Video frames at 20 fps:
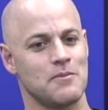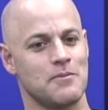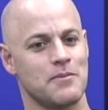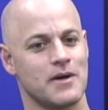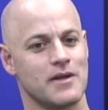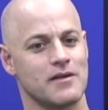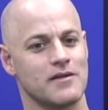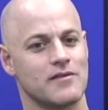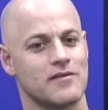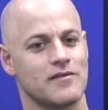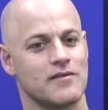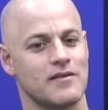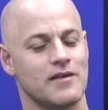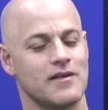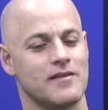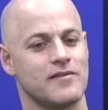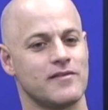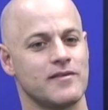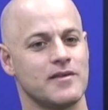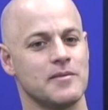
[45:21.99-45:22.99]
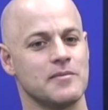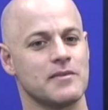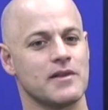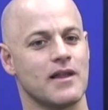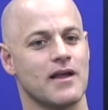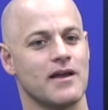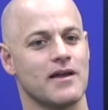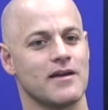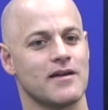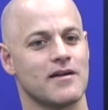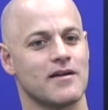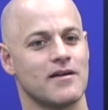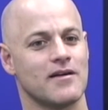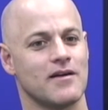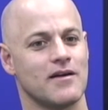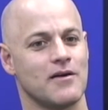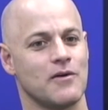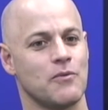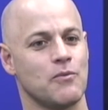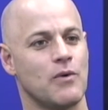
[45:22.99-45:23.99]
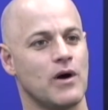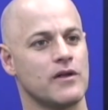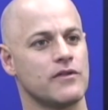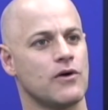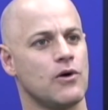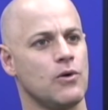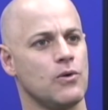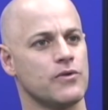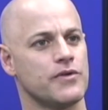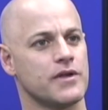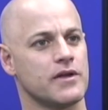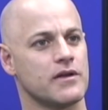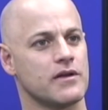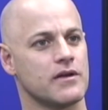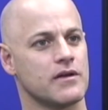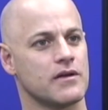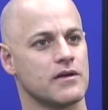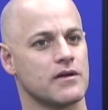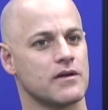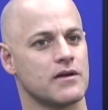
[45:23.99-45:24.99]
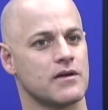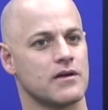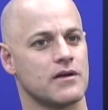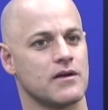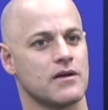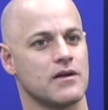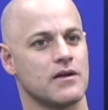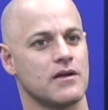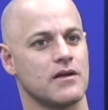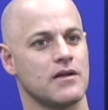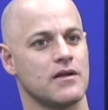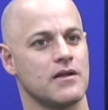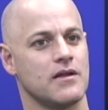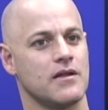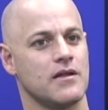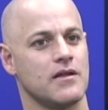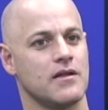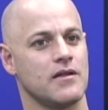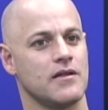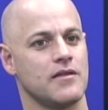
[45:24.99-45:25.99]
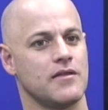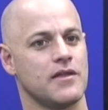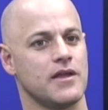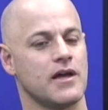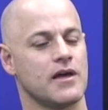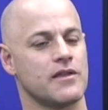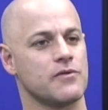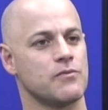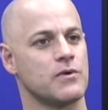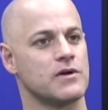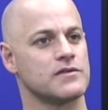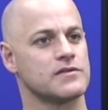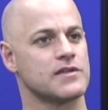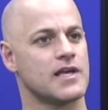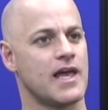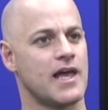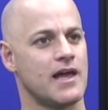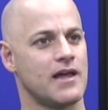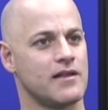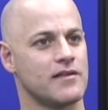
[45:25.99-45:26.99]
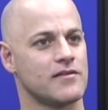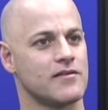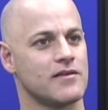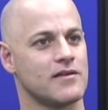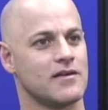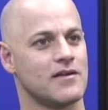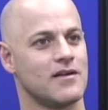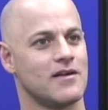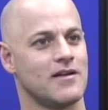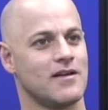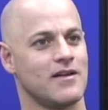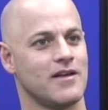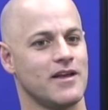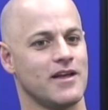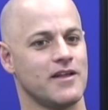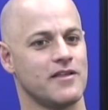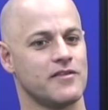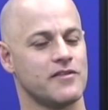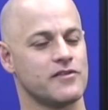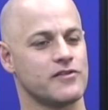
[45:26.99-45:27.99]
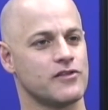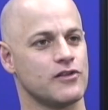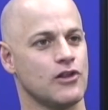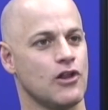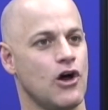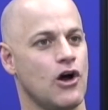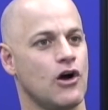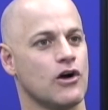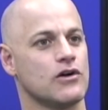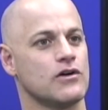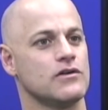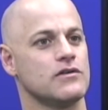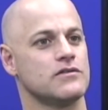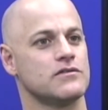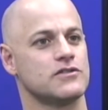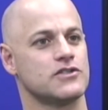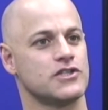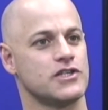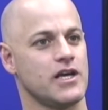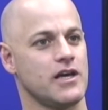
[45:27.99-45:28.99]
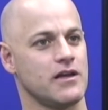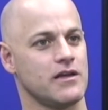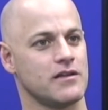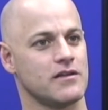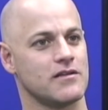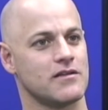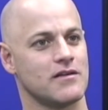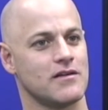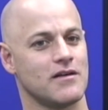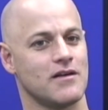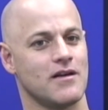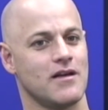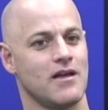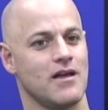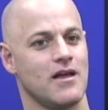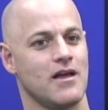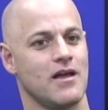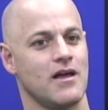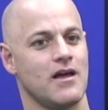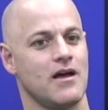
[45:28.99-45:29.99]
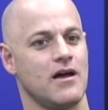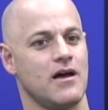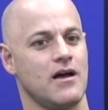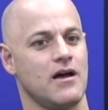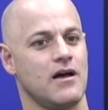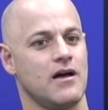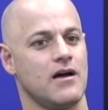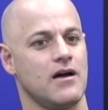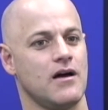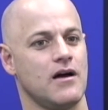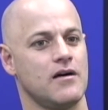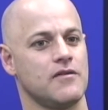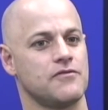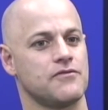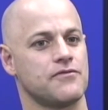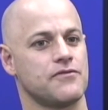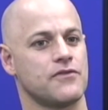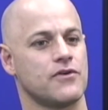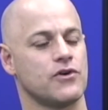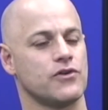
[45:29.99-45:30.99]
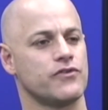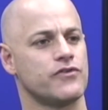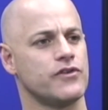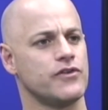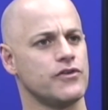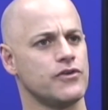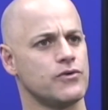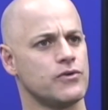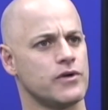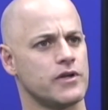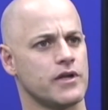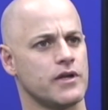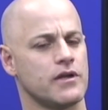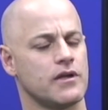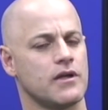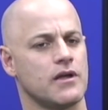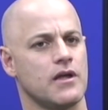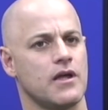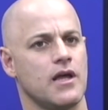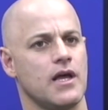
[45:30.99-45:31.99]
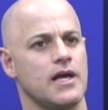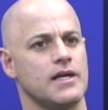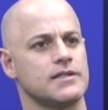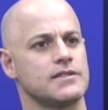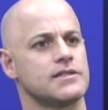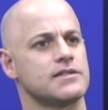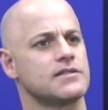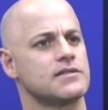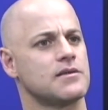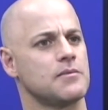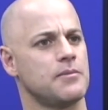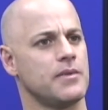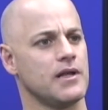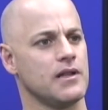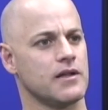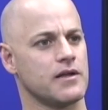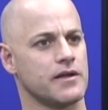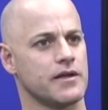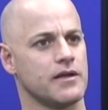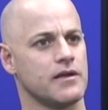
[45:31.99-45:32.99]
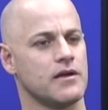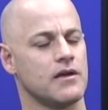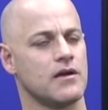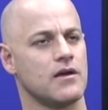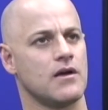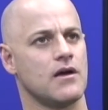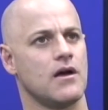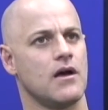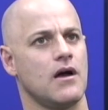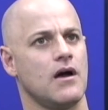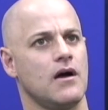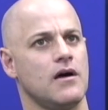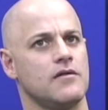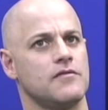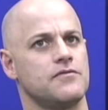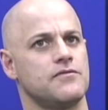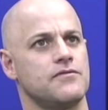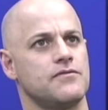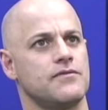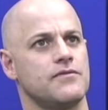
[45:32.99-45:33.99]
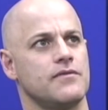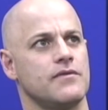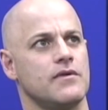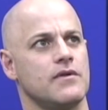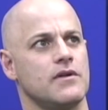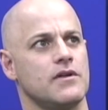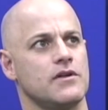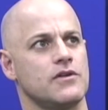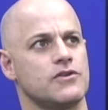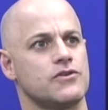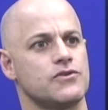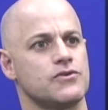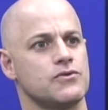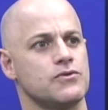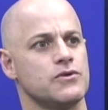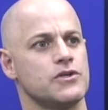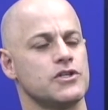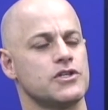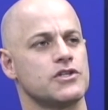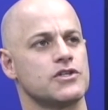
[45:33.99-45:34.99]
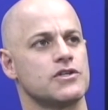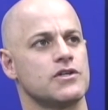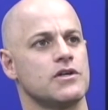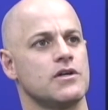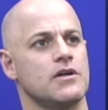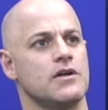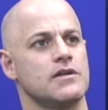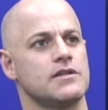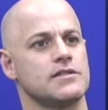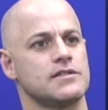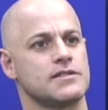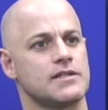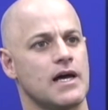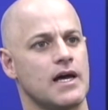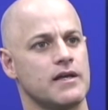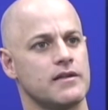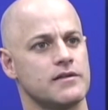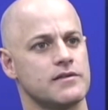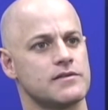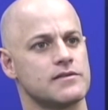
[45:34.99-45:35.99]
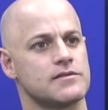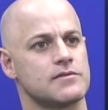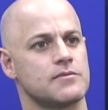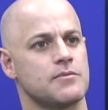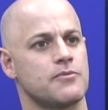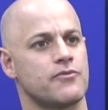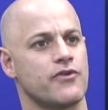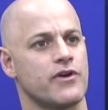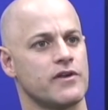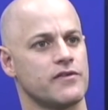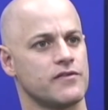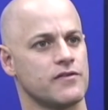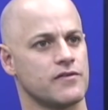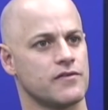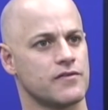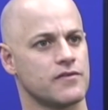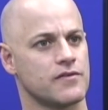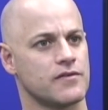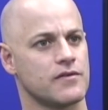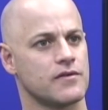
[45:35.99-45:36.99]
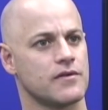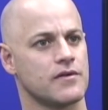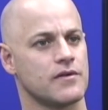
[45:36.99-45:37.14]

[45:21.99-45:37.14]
But it seemed like one holding the other one's hand in this long chain of continuity and stability of Jewish Zionist presence